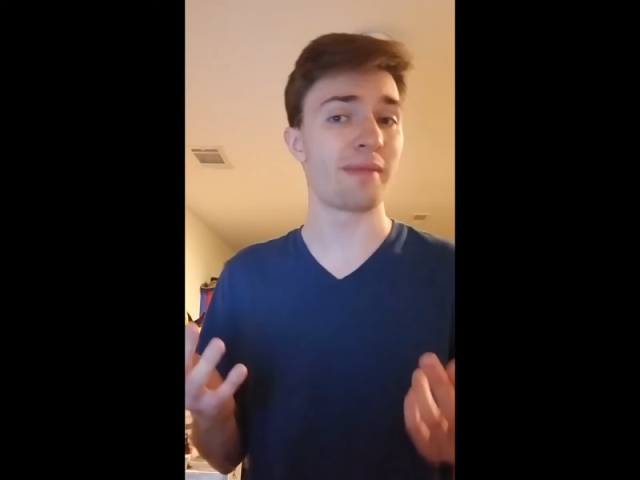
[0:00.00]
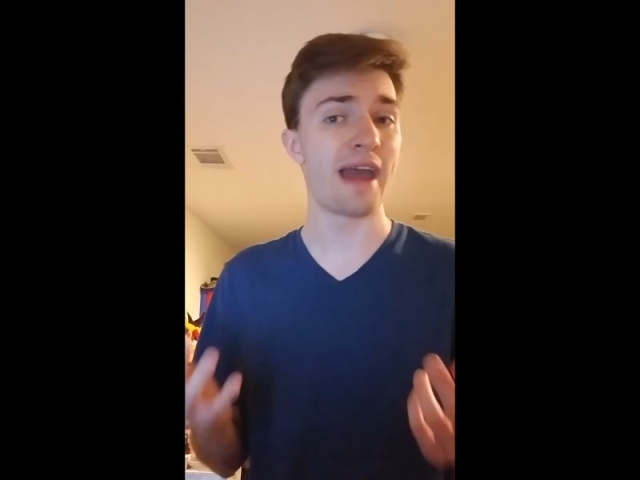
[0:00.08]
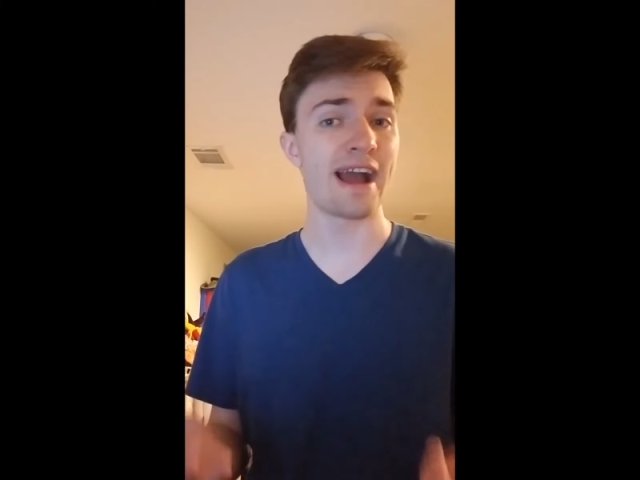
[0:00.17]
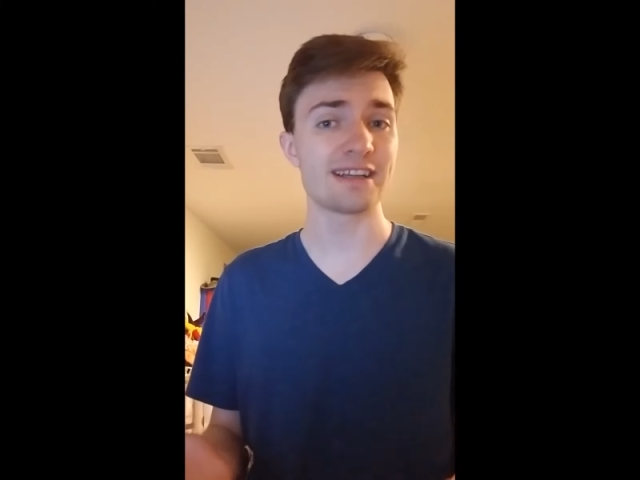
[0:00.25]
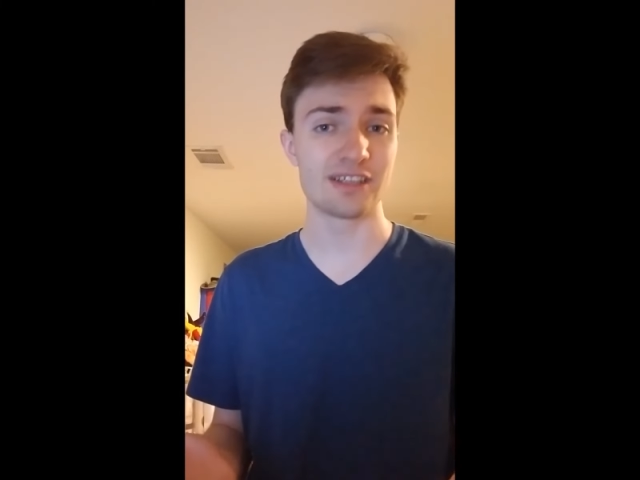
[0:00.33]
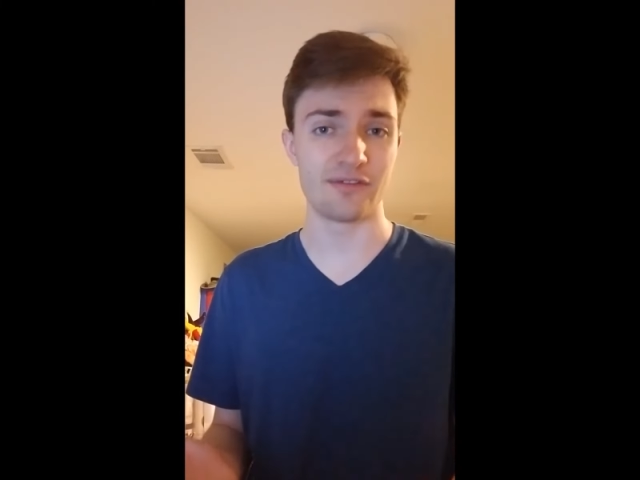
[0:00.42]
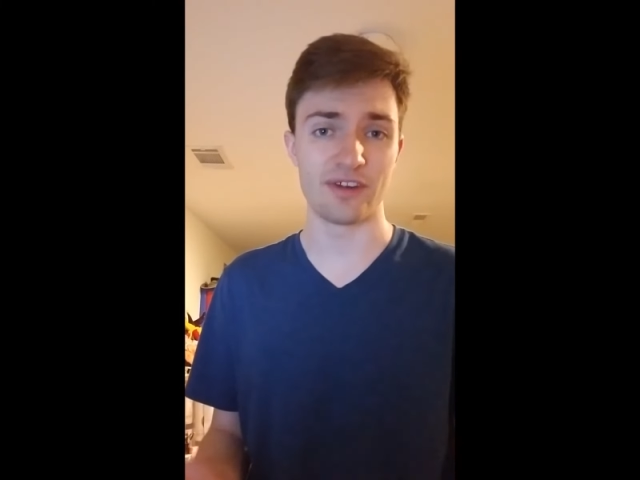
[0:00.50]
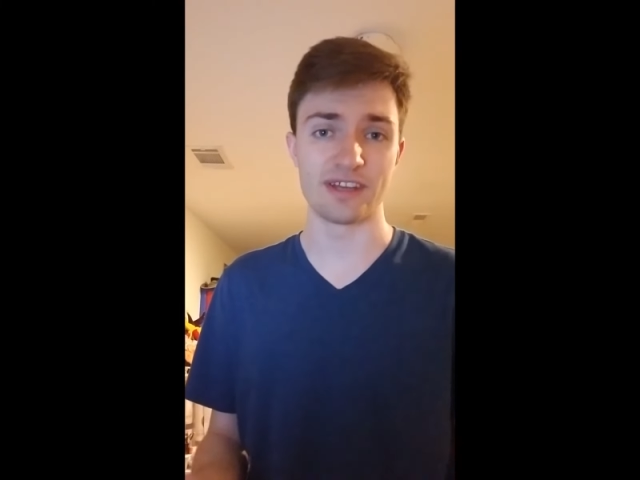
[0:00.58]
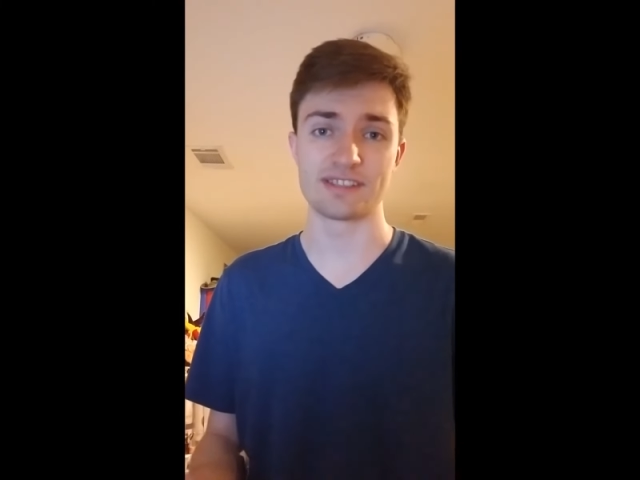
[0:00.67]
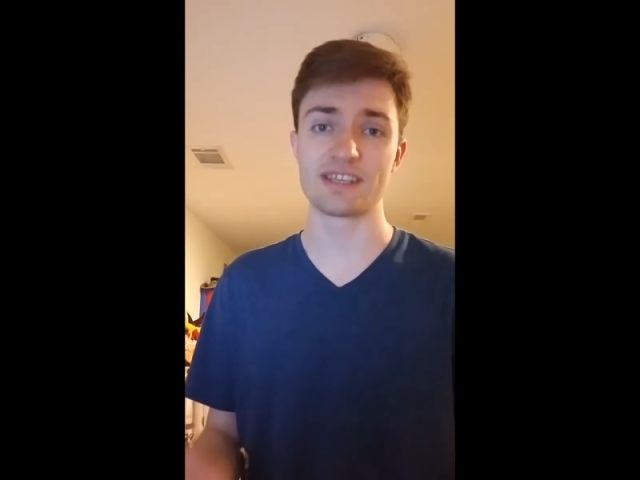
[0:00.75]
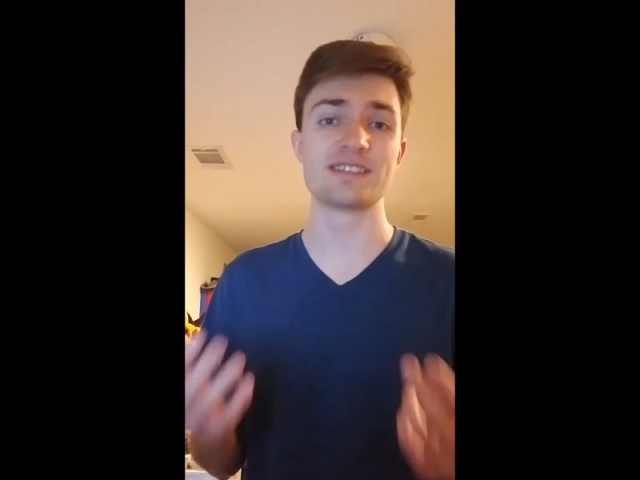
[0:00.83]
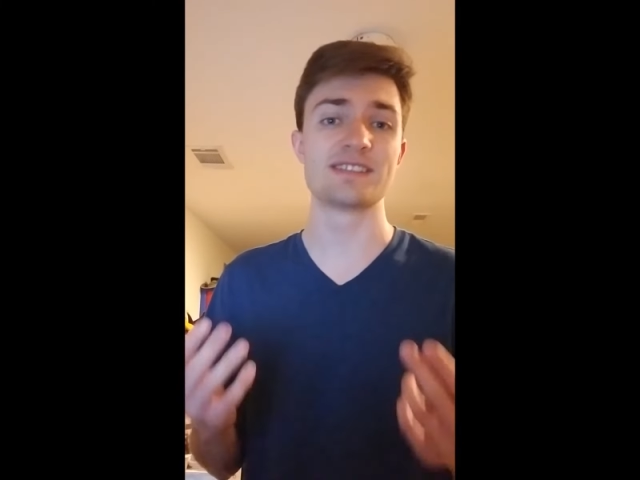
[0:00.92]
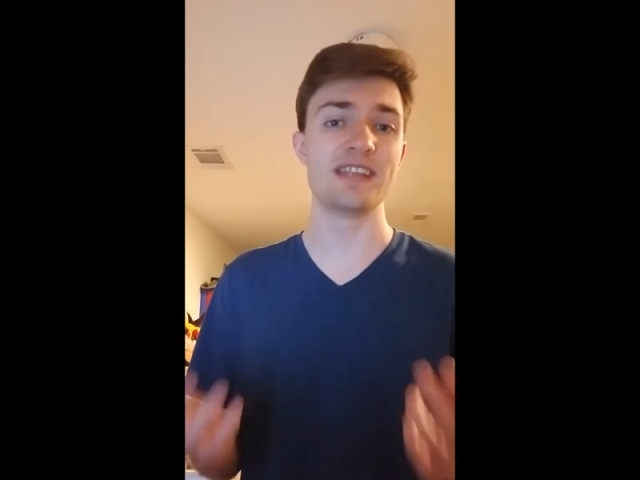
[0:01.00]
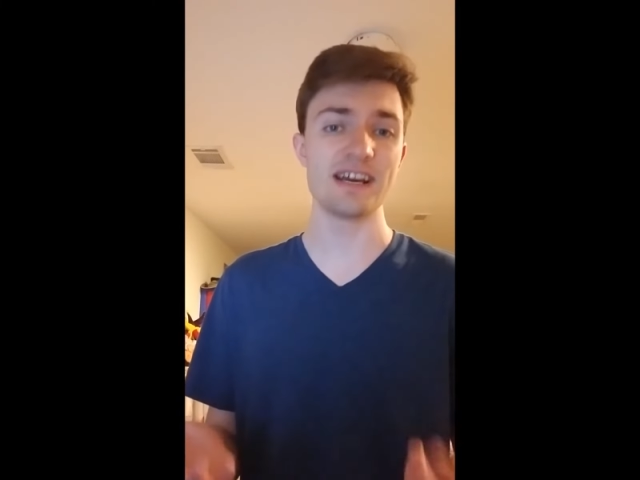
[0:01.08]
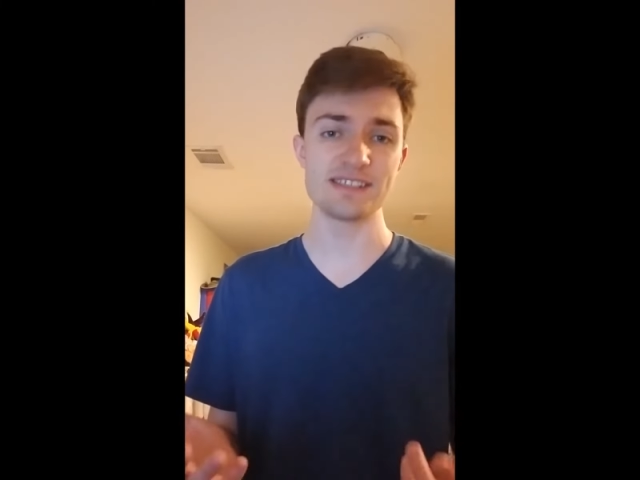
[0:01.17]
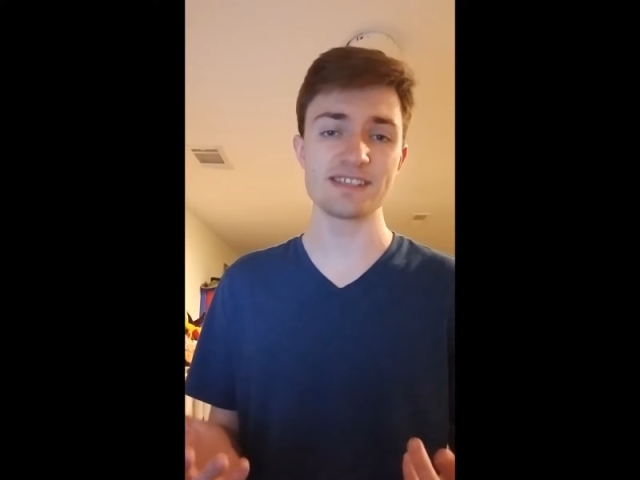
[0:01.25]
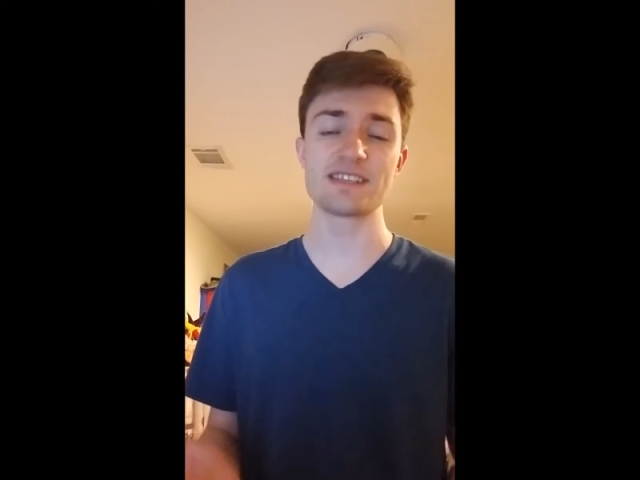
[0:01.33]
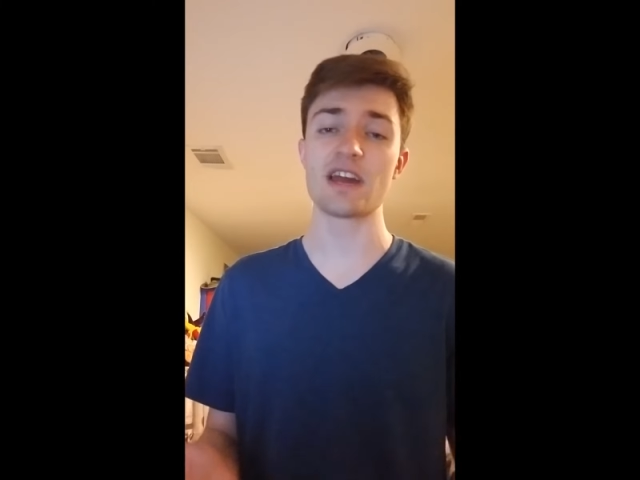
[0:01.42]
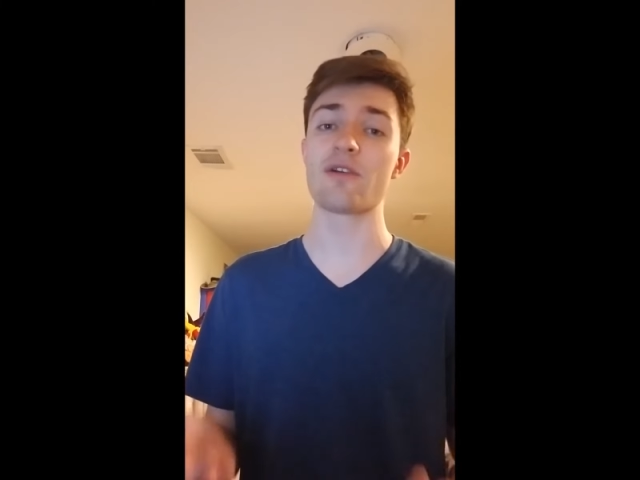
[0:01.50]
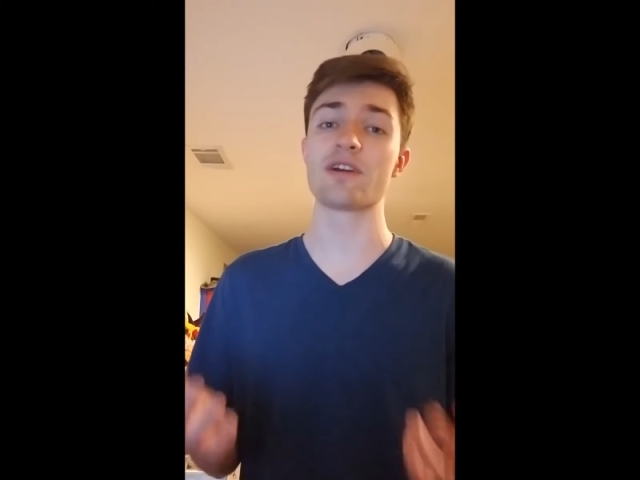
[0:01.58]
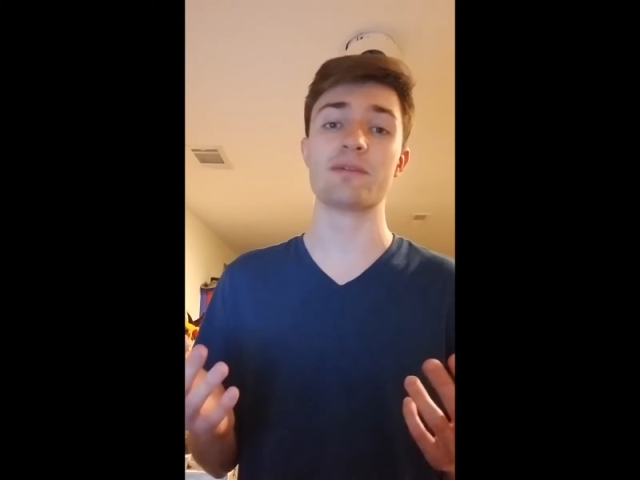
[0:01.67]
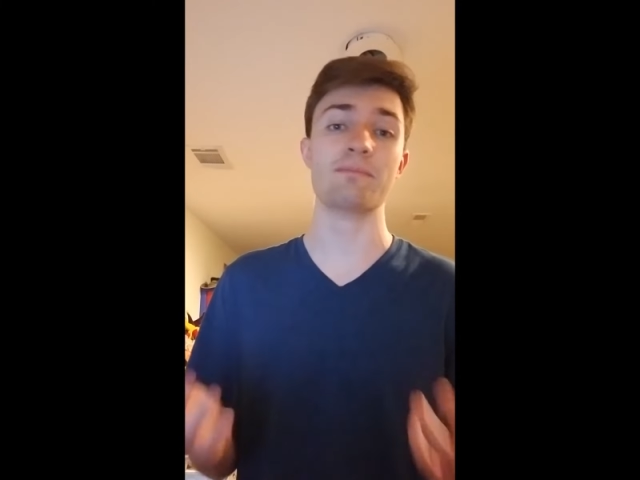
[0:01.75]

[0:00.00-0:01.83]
activists is necessary to